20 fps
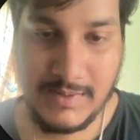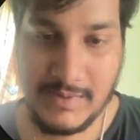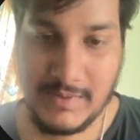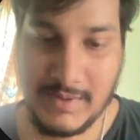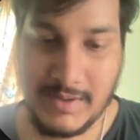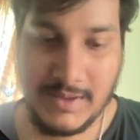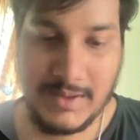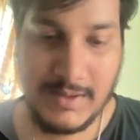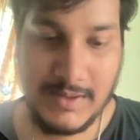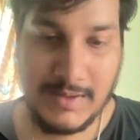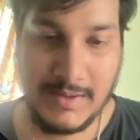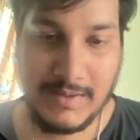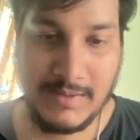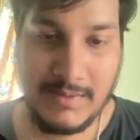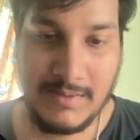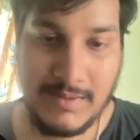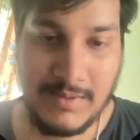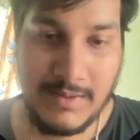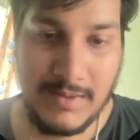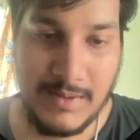Okay,
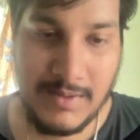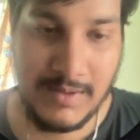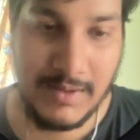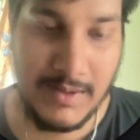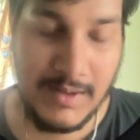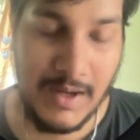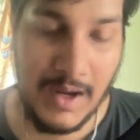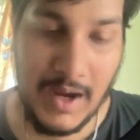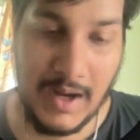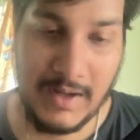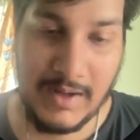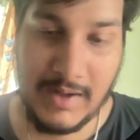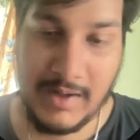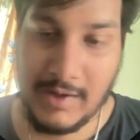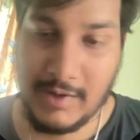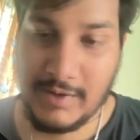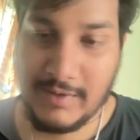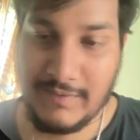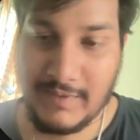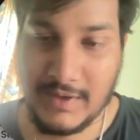and
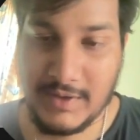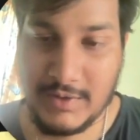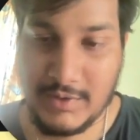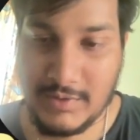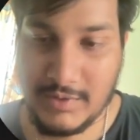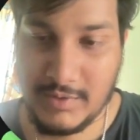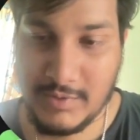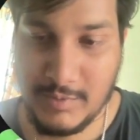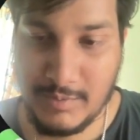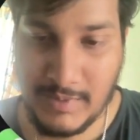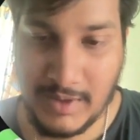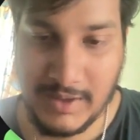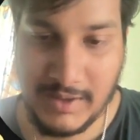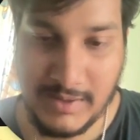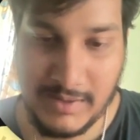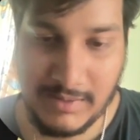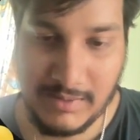now if I show you my